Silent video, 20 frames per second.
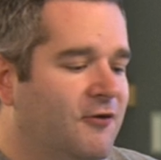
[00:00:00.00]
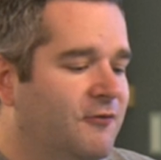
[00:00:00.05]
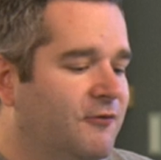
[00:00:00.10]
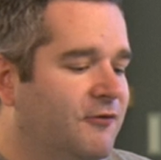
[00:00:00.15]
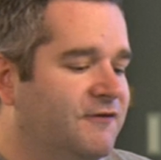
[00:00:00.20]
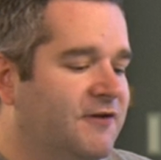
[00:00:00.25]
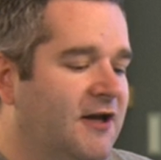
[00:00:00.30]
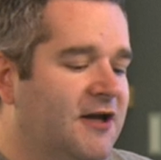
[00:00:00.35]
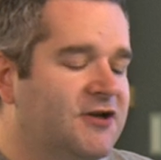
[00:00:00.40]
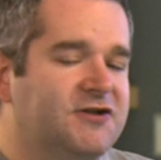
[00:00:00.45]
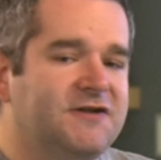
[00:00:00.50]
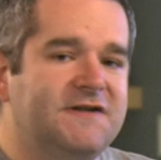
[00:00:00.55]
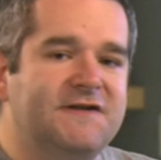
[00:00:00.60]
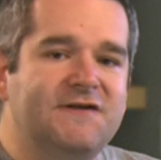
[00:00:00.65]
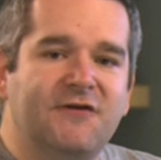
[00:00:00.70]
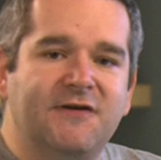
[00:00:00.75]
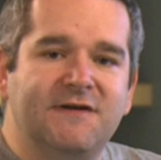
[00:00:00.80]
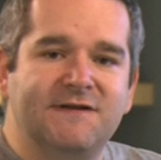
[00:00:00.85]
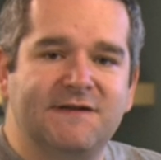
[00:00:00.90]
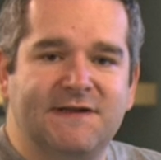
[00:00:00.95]
Rotation is
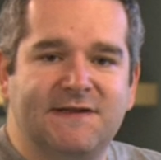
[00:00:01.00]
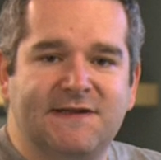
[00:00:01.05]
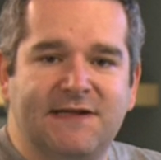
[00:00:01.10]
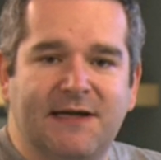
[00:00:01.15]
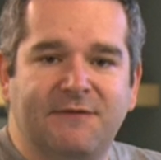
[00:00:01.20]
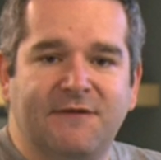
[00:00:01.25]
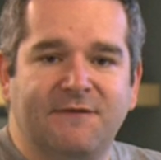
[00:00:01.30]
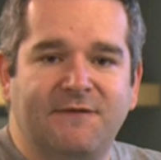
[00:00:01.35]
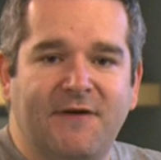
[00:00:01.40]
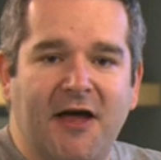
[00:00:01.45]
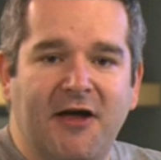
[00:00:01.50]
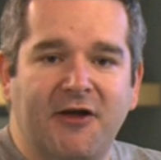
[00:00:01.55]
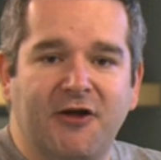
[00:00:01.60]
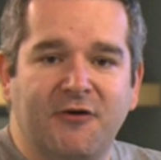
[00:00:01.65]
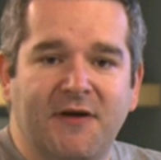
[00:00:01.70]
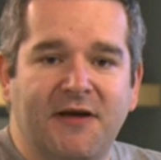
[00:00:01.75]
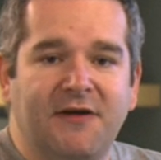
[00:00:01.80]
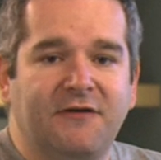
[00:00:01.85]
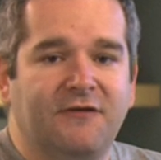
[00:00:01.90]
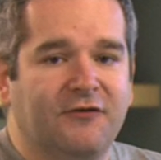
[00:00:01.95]
going to accept a
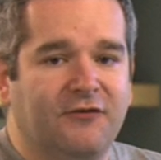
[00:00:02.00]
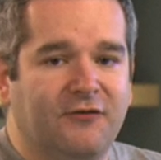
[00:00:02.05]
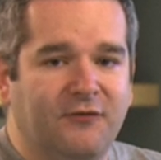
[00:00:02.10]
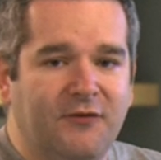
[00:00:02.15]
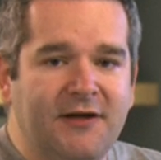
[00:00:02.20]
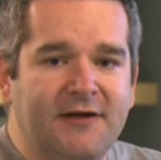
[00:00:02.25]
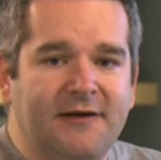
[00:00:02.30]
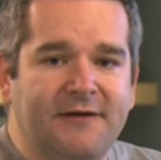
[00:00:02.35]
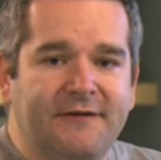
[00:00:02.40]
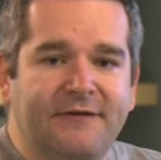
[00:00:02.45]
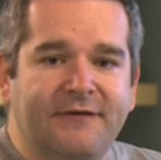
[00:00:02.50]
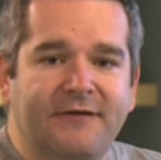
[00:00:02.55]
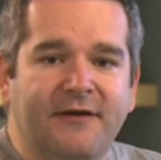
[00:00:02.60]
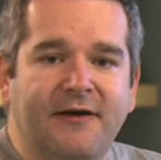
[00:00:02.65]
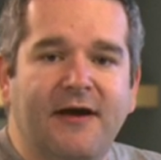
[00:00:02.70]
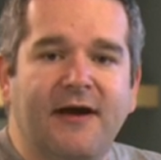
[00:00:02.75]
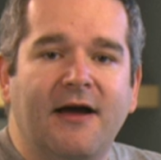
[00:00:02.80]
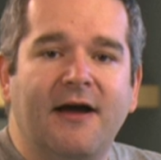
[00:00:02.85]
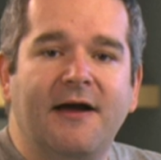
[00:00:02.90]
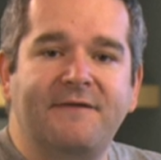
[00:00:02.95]
value in degrees
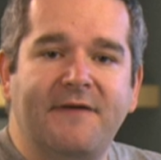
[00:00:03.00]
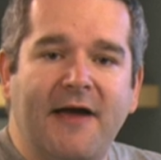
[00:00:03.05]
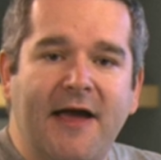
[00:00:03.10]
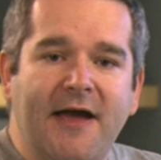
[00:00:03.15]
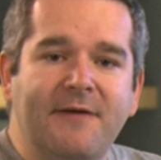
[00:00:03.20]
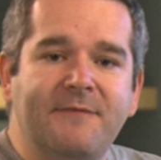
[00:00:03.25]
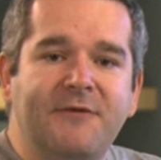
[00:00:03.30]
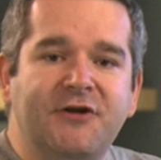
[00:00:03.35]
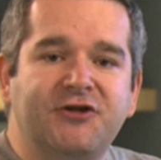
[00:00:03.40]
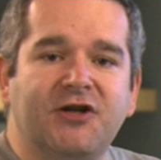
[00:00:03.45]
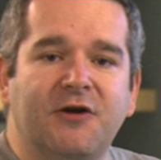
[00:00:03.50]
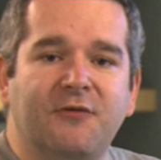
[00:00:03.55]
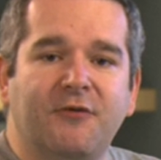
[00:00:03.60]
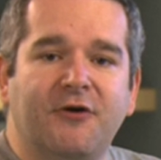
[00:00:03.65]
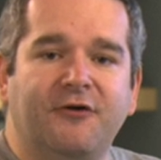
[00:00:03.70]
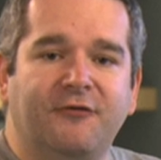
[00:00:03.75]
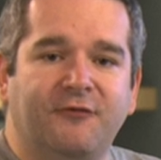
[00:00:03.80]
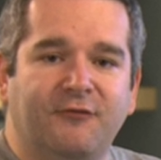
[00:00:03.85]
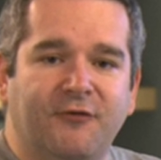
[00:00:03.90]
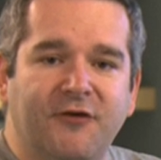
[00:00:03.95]
of how much I
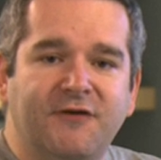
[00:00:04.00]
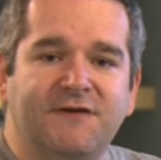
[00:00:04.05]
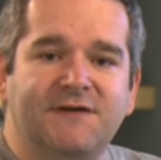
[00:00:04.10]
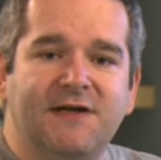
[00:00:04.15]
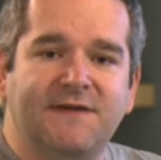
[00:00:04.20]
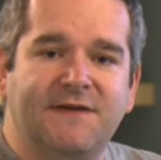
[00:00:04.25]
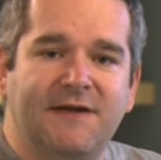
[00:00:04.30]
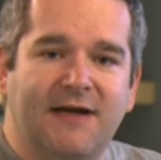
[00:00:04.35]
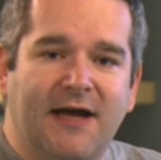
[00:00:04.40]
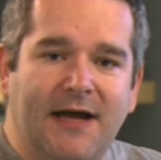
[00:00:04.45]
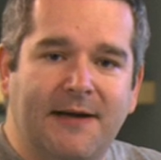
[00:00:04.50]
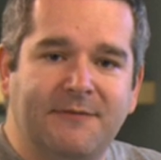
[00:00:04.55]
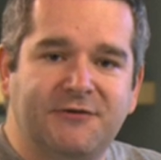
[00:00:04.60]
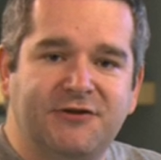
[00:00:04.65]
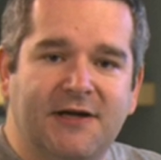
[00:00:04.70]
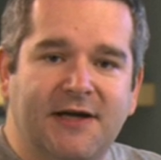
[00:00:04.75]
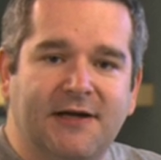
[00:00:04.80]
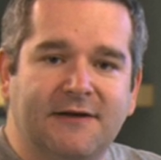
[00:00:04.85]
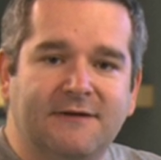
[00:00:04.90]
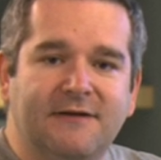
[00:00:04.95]
want to rotate the
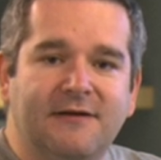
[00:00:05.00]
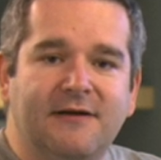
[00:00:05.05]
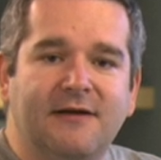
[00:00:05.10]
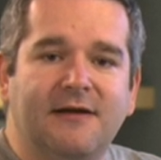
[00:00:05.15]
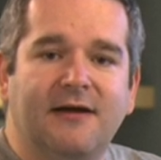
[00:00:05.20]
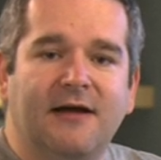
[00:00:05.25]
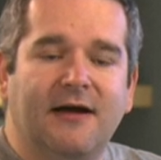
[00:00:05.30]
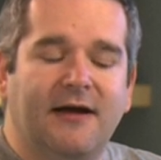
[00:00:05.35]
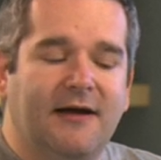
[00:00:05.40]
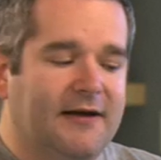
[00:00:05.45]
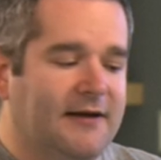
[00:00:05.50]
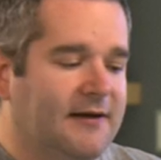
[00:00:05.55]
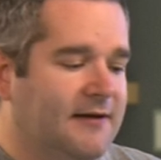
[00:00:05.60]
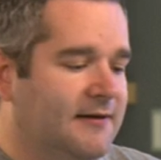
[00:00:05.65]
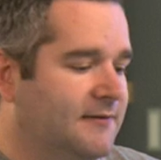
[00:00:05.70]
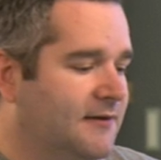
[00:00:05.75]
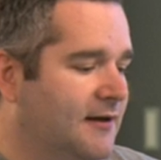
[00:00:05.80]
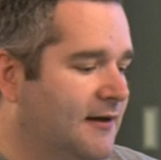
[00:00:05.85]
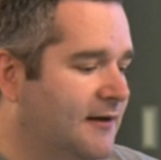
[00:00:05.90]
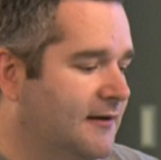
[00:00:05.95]
object
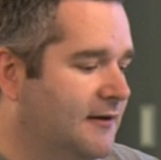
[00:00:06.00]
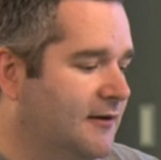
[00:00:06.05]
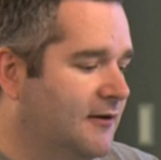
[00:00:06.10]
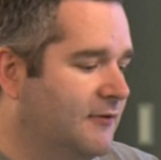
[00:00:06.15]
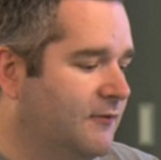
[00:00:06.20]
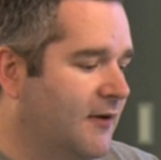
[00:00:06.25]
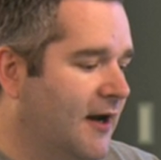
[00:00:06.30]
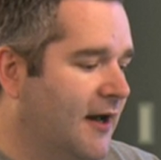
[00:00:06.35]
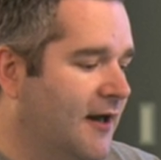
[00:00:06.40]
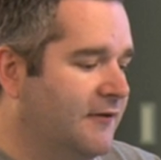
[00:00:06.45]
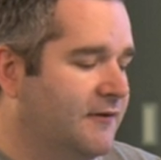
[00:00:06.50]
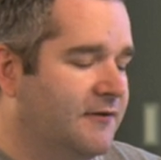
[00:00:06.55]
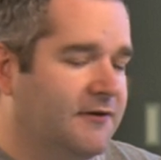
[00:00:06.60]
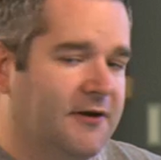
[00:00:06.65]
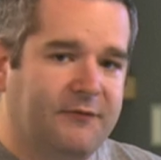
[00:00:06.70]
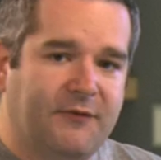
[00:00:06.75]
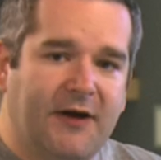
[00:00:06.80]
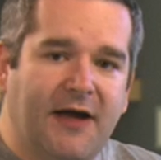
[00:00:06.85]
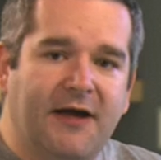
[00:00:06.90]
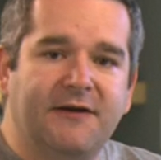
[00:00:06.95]
uh, uh, around,
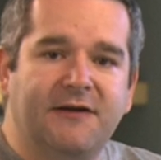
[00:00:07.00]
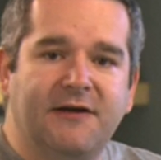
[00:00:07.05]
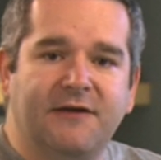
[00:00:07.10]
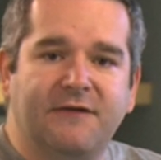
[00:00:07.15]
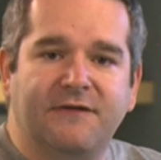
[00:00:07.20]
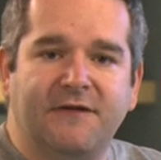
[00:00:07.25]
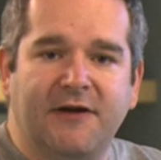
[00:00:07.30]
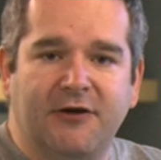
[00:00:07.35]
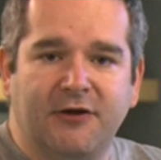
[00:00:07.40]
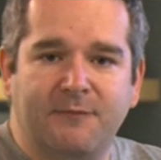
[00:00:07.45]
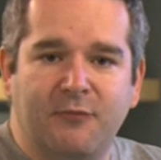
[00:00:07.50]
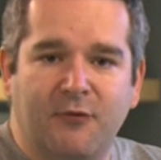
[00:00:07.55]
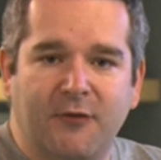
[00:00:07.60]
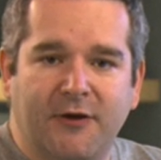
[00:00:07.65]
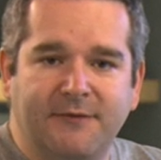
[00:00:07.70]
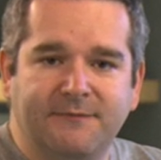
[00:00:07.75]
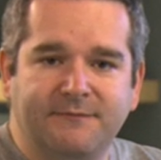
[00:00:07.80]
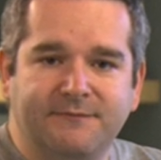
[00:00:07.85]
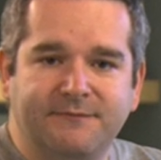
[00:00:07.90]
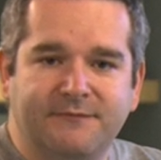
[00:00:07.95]
around its center
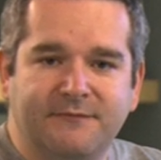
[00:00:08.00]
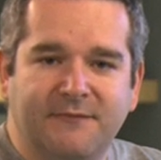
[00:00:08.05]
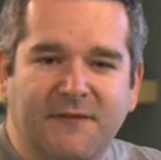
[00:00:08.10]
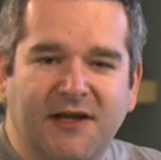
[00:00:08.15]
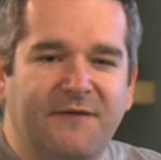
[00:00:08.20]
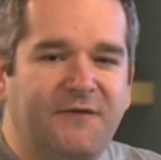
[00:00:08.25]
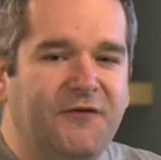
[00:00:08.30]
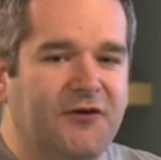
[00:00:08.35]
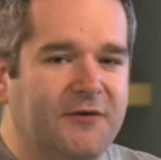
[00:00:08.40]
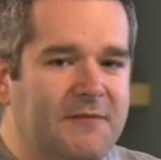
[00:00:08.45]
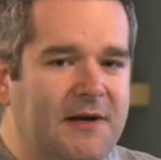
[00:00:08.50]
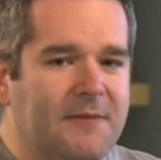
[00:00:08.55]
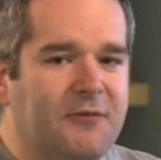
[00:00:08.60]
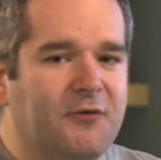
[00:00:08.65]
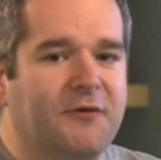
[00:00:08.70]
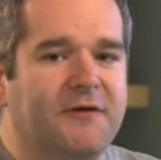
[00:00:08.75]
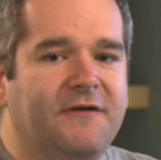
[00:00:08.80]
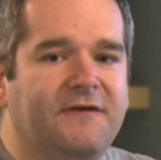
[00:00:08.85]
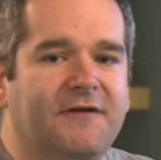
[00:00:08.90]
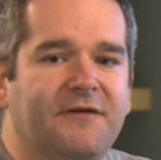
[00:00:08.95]
point. If you remember,
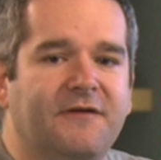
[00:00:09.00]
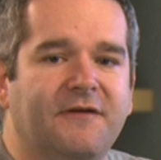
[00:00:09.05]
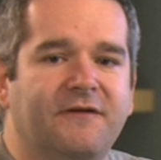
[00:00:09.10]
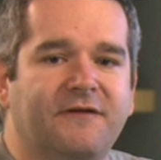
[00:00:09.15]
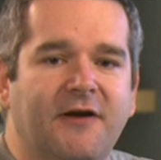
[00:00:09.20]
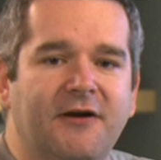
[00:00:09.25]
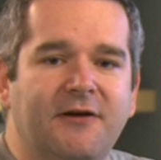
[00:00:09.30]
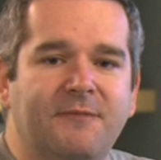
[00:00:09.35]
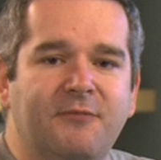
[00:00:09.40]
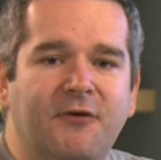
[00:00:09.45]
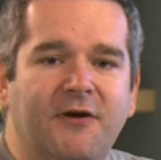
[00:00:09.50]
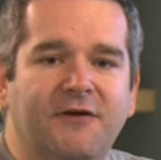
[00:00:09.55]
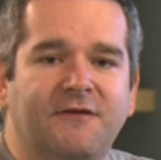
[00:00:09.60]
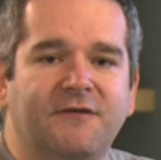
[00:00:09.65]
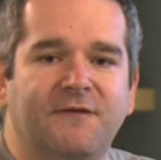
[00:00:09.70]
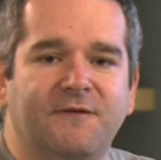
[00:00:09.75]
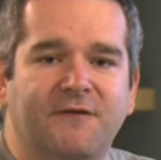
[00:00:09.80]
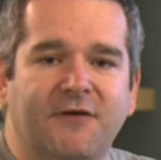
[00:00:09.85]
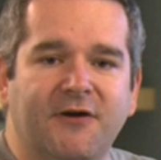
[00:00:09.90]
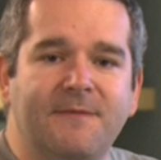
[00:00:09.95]
we set the center point to
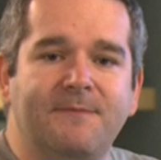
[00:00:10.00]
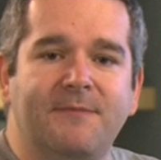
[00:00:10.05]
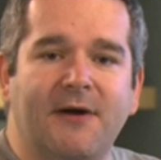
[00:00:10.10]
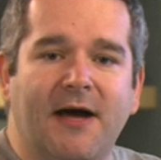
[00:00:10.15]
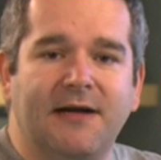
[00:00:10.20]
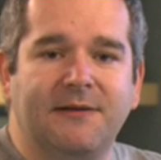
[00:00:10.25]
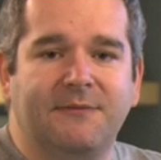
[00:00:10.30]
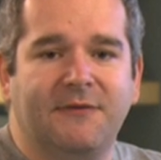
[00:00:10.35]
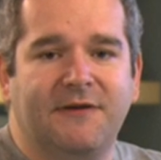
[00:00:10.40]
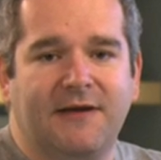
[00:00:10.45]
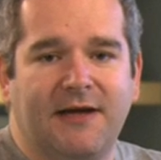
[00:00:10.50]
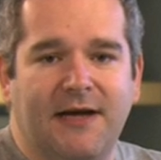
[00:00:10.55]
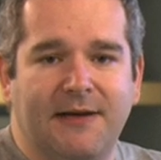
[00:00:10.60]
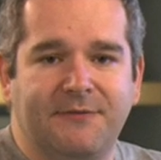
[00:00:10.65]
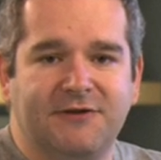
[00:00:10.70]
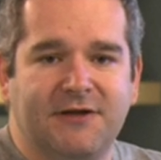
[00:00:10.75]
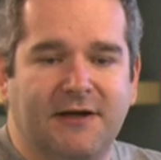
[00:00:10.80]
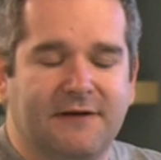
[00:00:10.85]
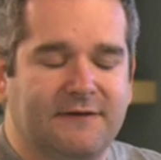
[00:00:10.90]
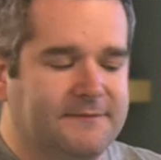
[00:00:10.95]
the very bottom of the
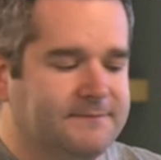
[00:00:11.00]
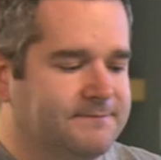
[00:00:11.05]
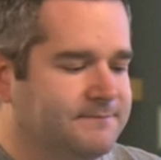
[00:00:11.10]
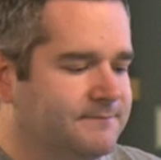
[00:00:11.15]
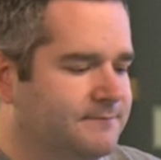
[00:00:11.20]
object.